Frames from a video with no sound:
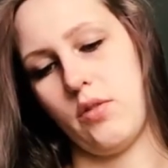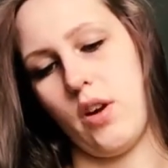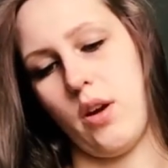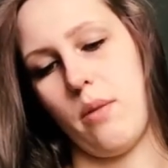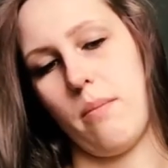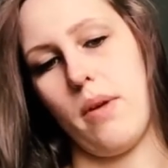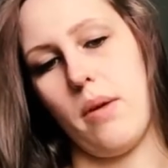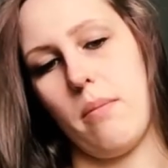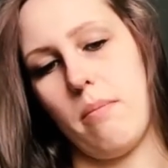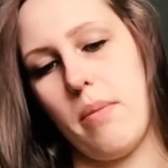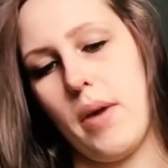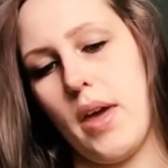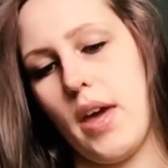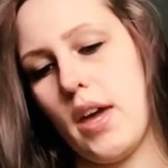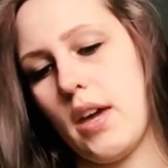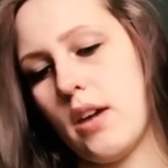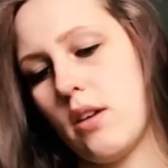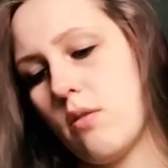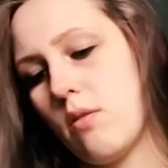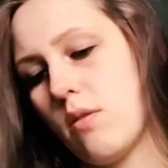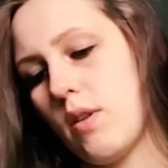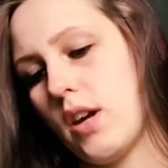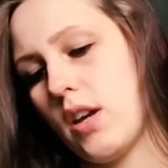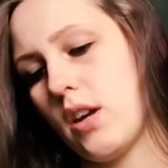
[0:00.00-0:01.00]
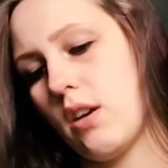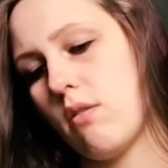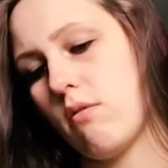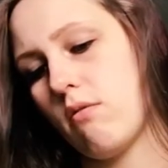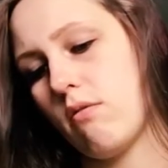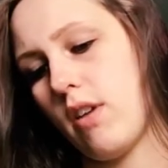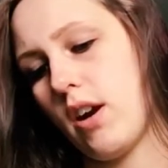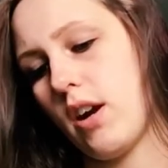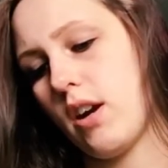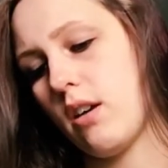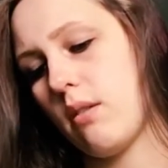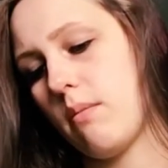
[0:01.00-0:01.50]
from Penguin
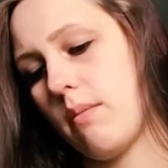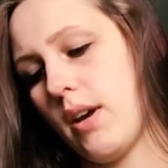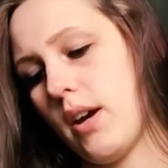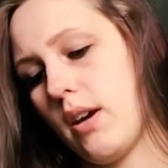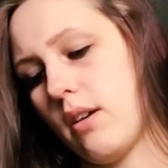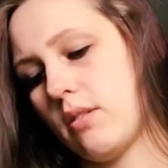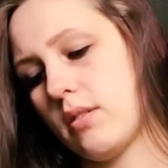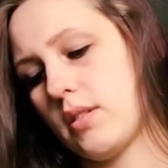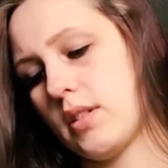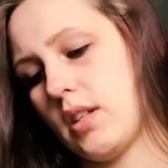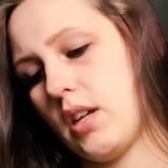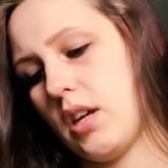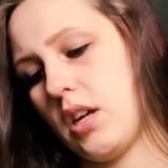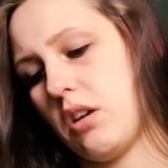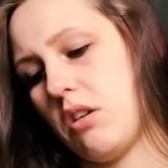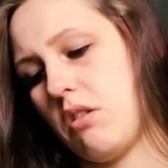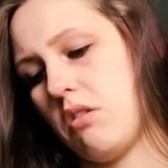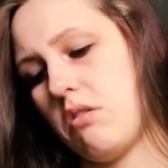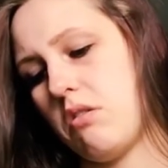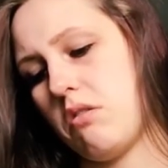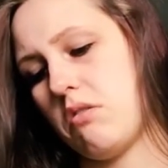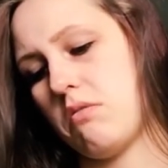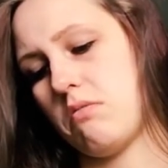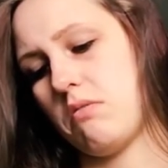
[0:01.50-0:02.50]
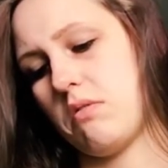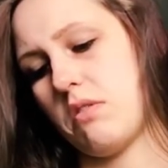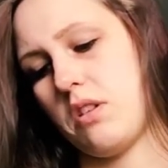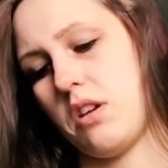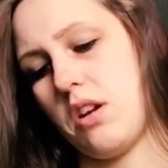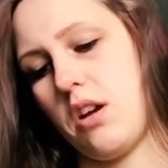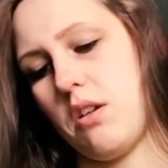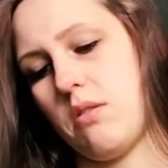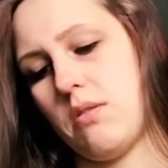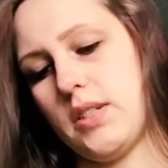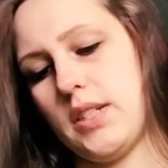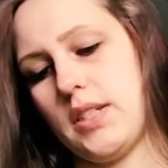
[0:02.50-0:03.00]
Random House, and oh
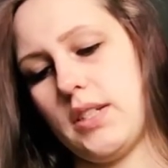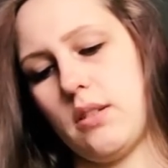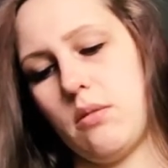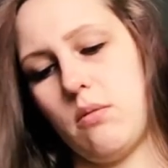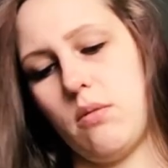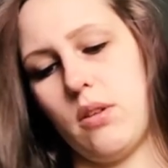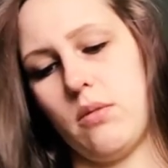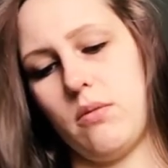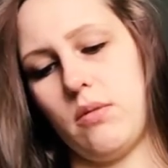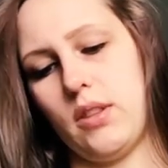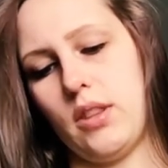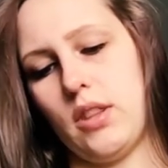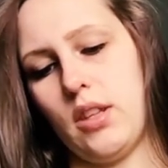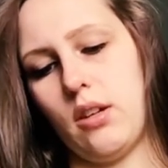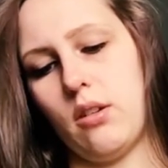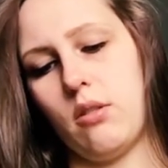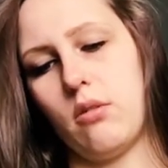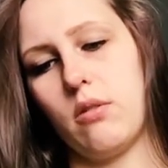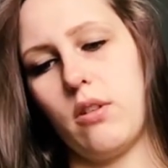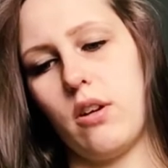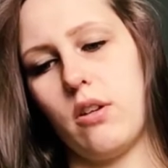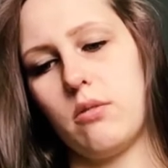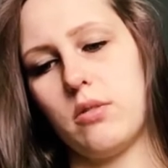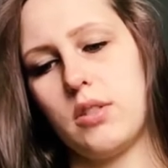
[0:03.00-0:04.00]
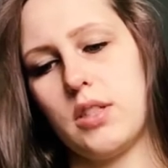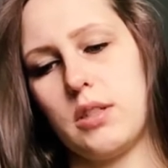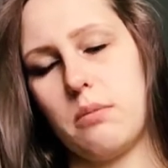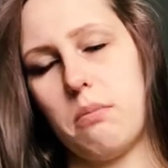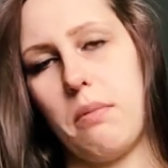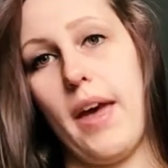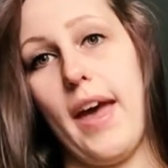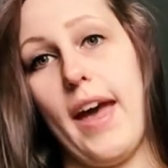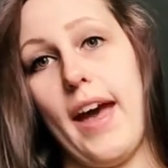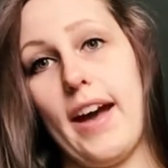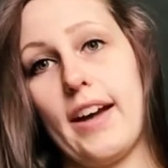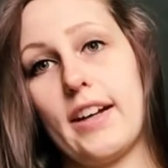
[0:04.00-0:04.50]
no, it's the one with the gross
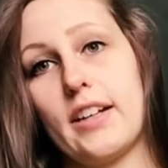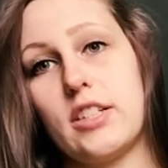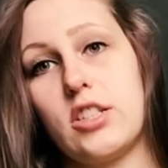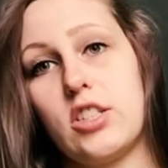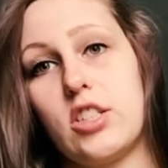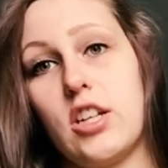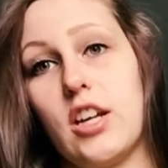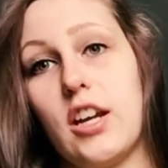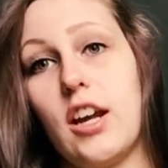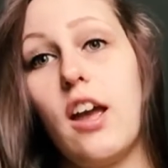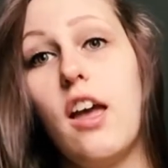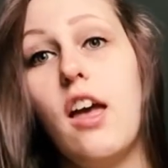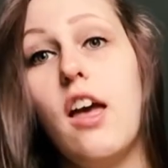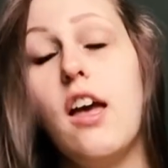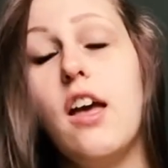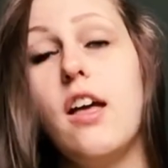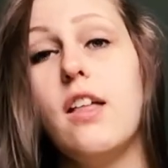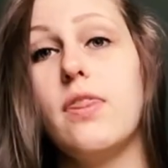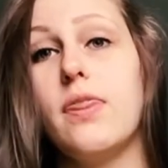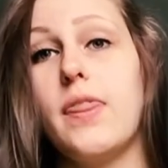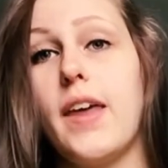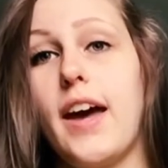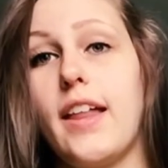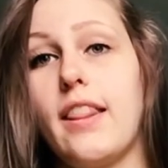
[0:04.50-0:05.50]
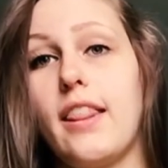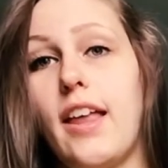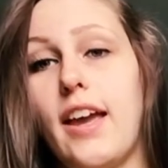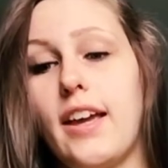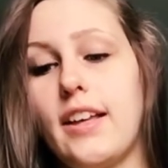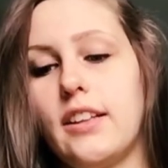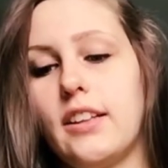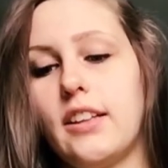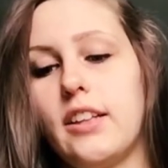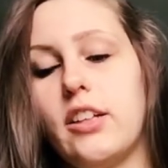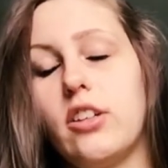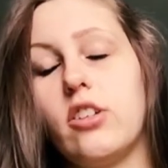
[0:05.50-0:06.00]
packaging that
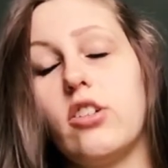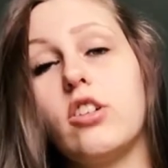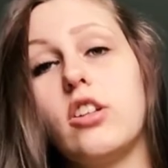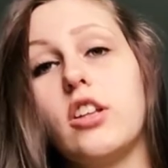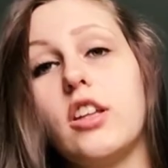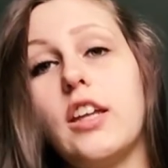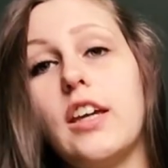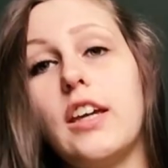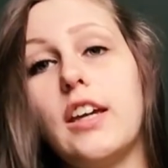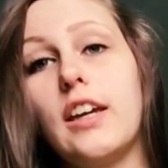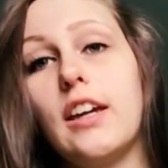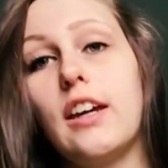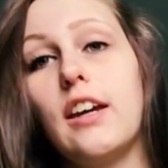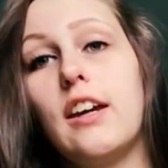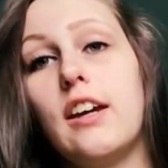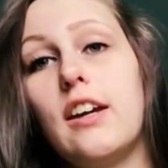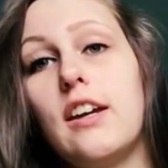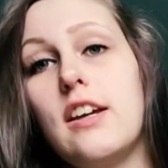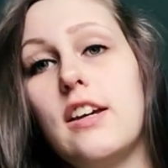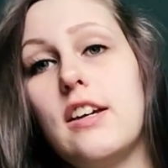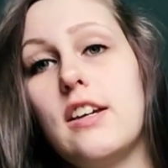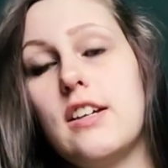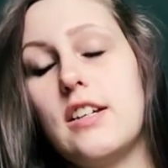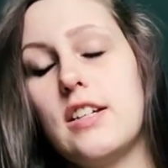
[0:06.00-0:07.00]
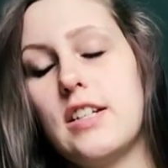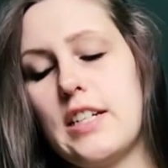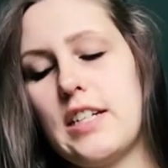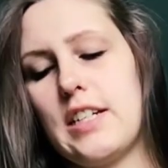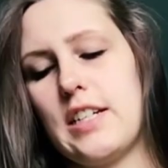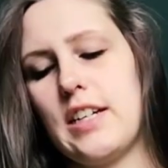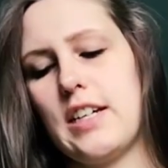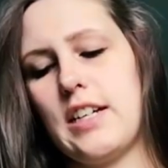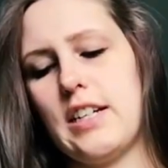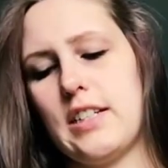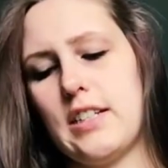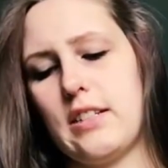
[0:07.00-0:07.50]
like literally
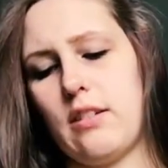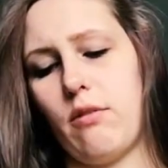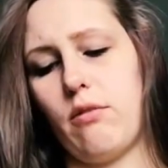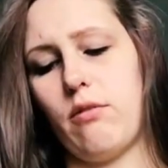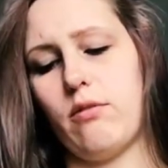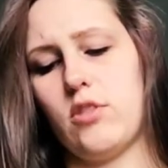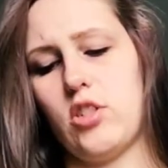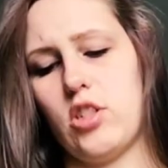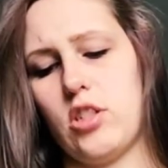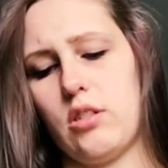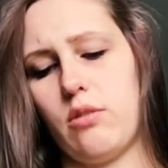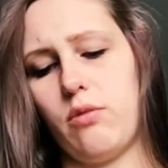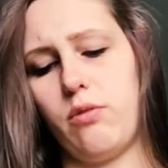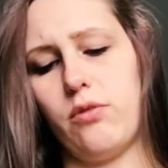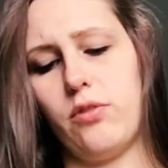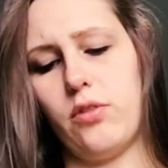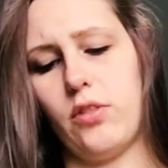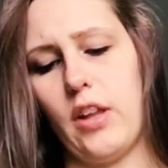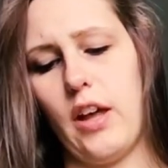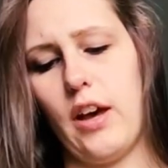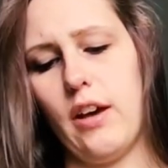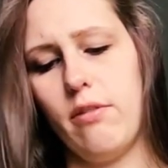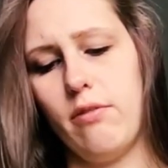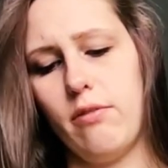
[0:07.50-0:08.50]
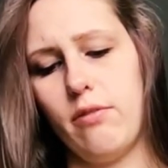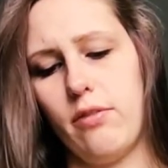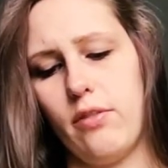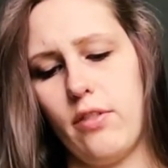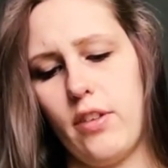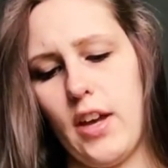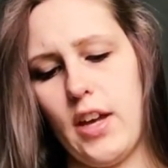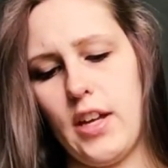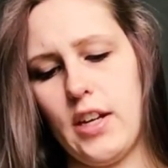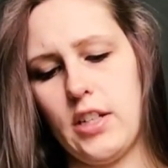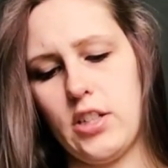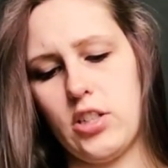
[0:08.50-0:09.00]
is just fluff
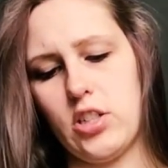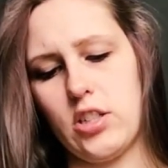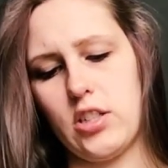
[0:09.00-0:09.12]
and it